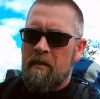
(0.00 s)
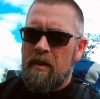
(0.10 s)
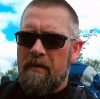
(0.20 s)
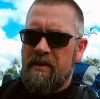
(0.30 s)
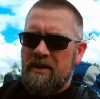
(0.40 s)

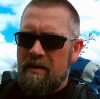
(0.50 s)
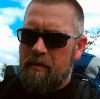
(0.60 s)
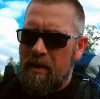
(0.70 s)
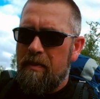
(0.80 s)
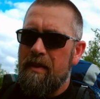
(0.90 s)
But obviously
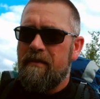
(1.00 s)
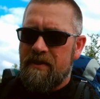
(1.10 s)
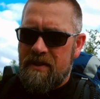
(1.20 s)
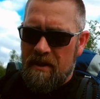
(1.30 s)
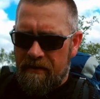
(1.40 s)
prepping for
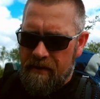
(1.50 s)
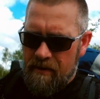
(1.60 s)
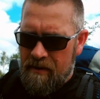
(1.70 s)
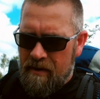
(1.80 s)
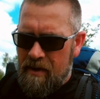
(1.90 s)

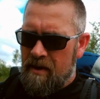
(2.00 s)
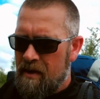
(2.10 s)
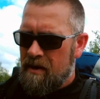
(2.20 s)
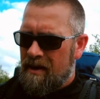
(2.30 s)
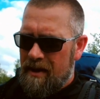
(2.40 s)

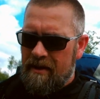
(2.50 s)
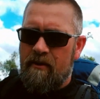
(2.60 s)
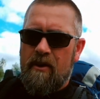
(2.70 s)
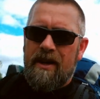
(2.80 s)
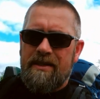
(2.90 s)
stuff
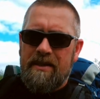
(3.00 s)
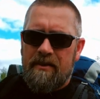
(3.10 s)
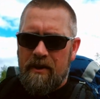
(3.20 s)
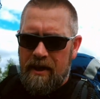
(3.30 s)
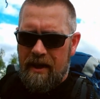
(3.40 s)
later on as it's
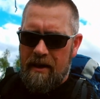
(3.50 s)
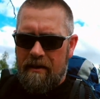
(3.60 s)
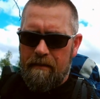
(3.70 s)
going to get